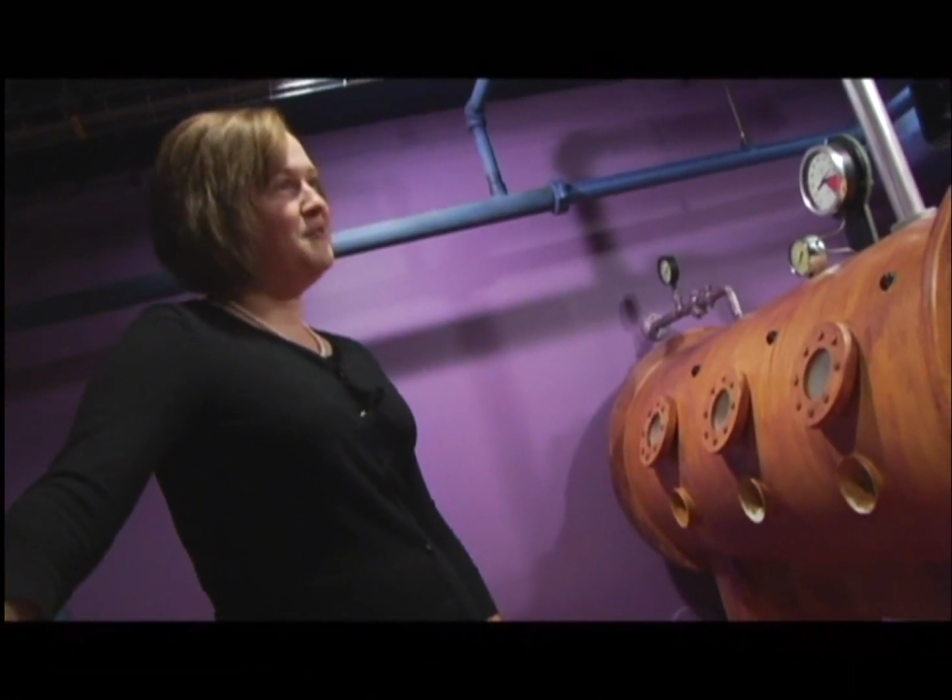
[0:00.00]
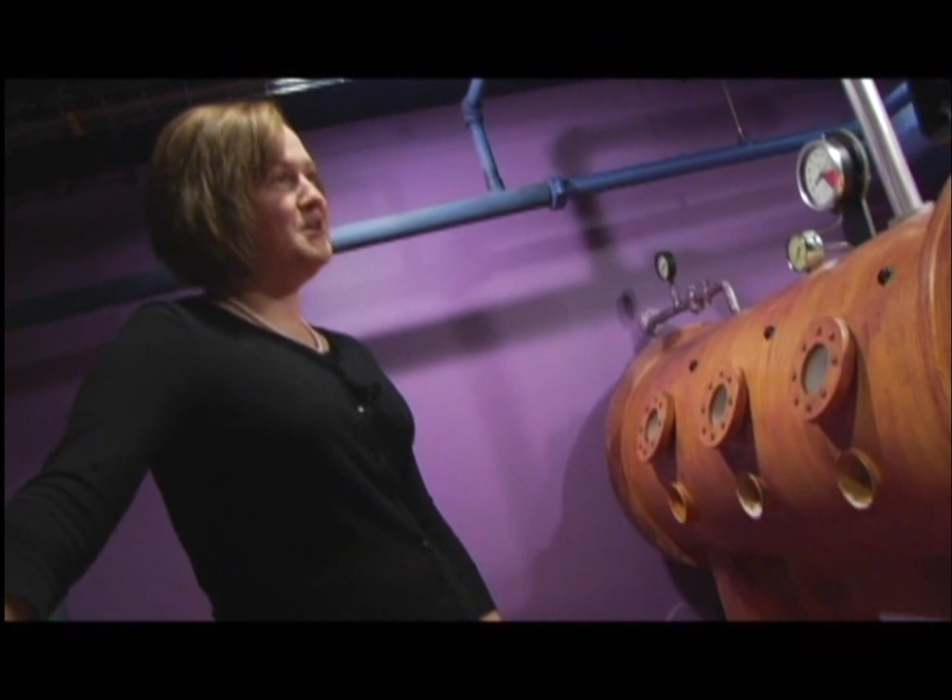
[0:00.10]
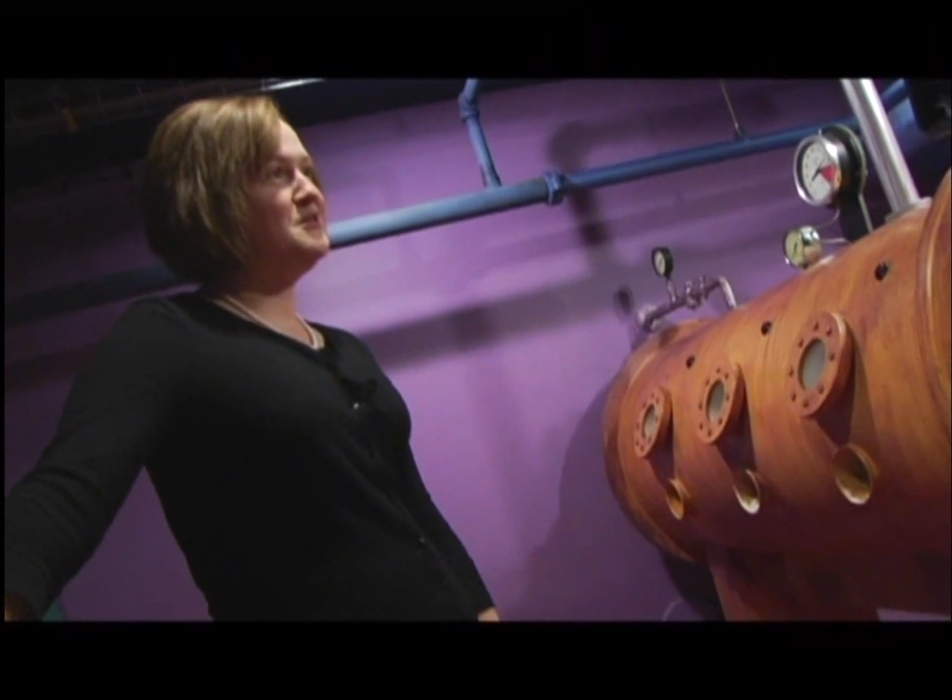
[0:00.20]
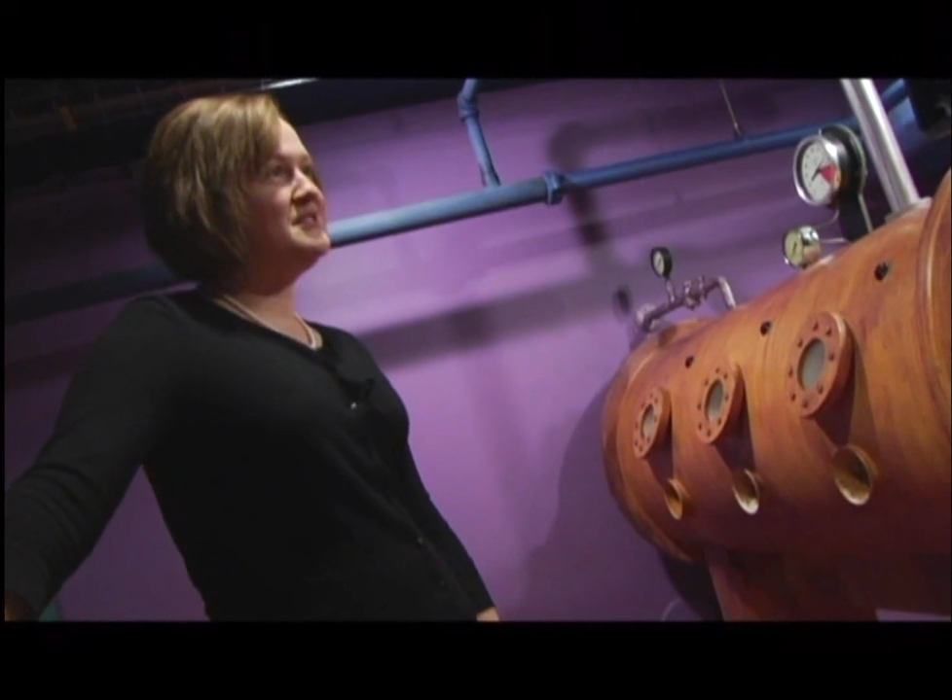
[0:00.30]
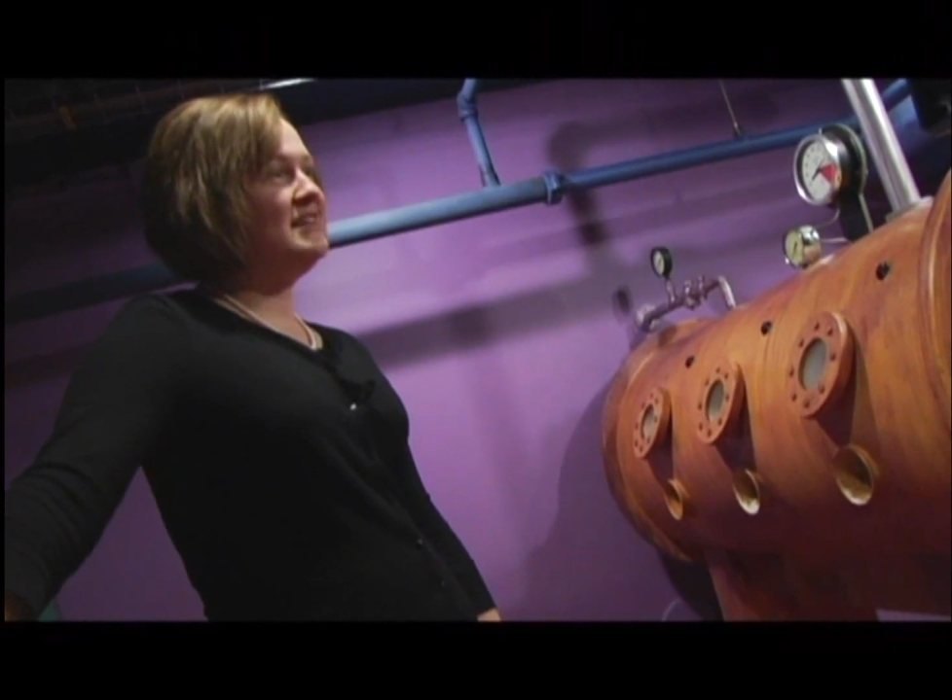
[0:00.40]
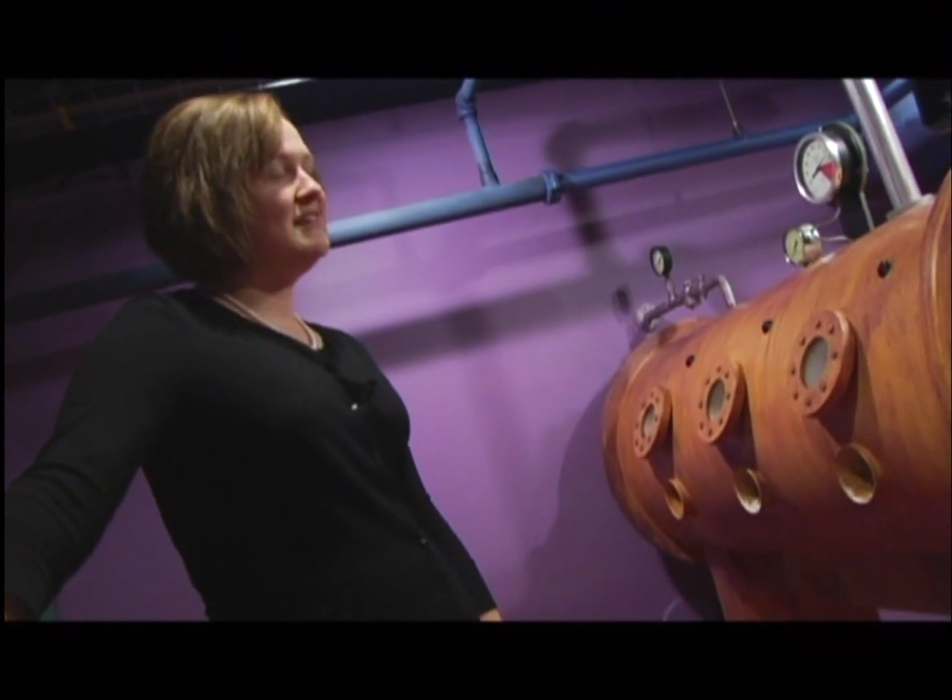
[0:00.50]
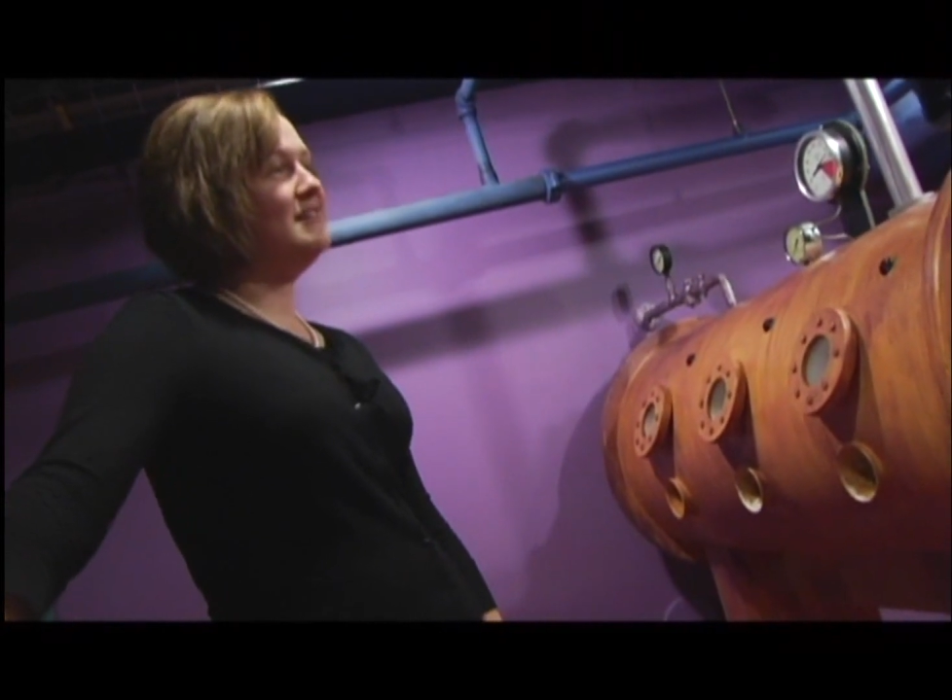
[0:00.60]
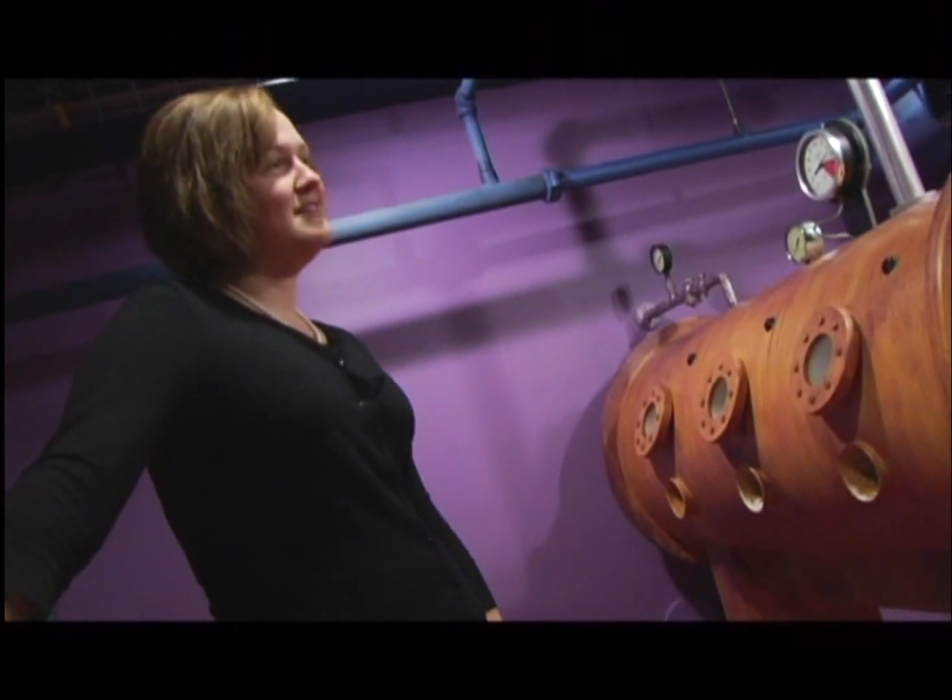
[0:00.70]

when you see it